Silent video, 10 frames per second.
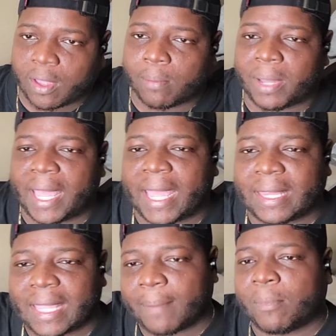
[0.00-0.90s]
But
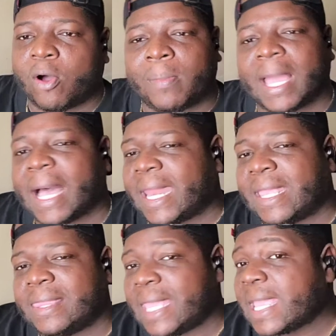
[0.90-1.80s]
at that moment, I
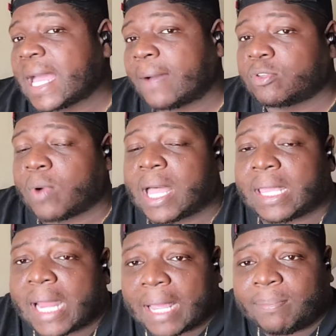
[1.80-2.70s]
didn't think I was
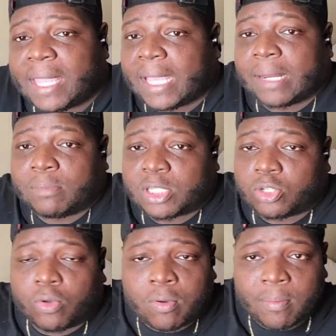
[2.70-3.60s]
wilding out. I'm thinking I'm
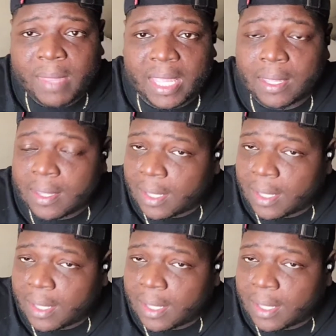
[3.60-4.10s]
just doing me.